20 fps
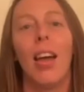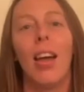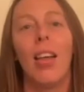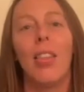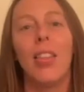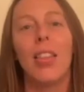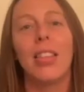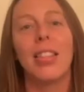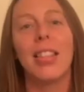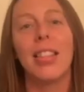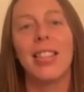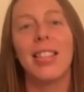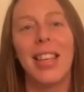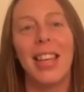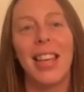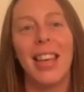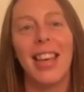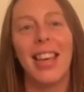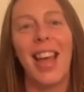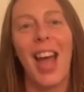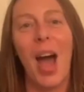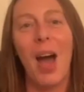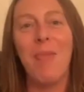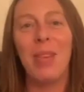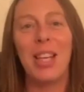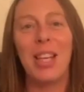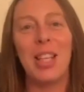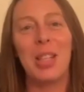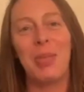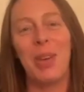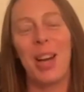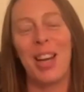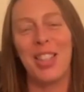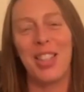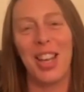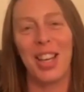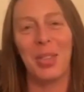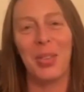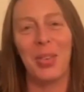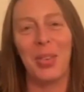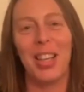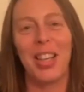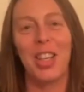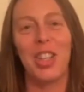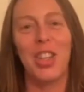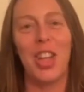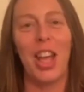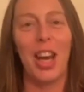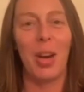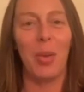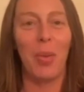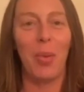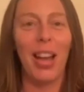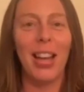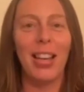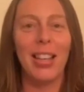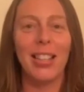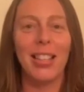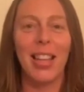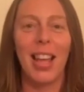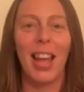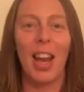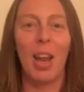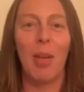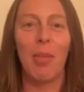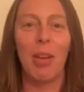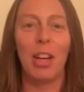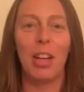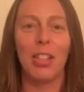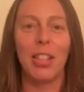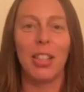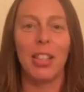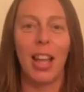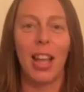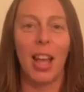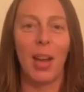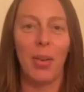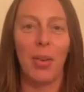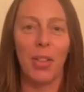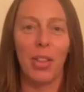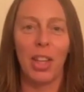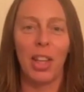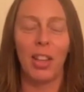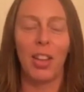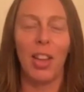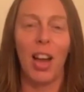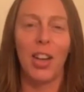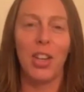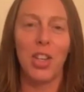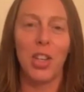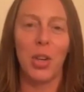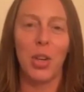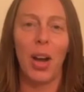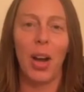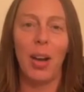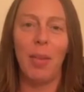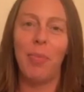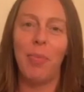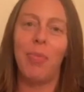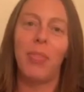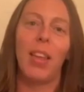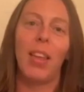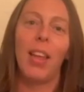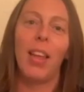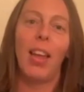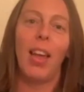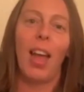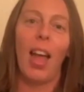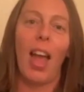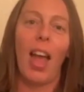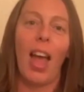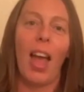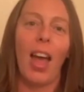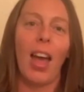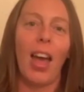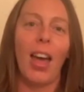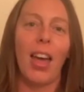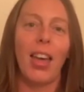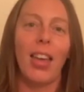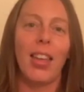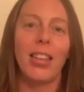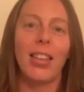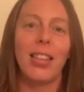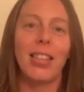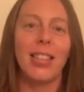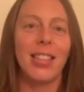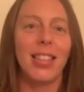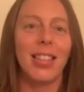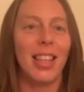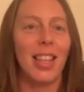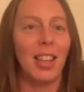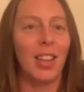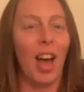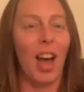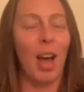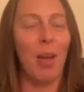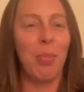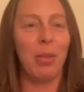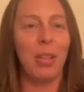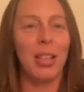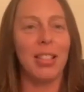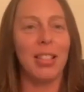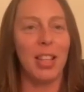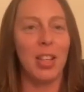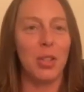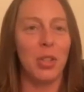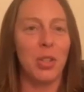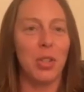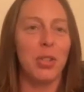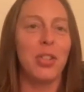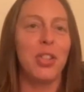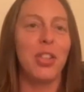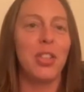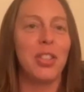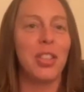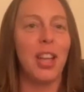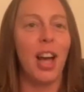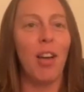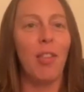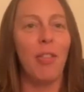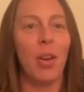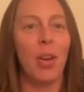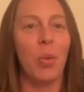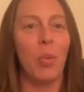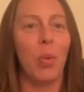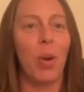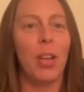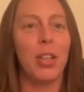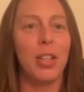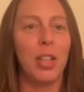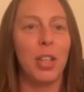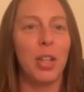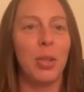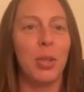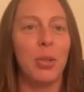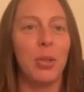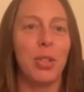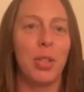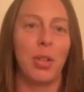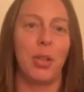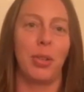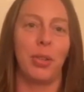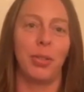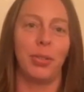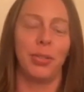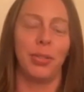This is the Happiness Project with Shannon White, and I'm here today with Gilad Shoham. And Gilad, please introduce yourself and what do you do?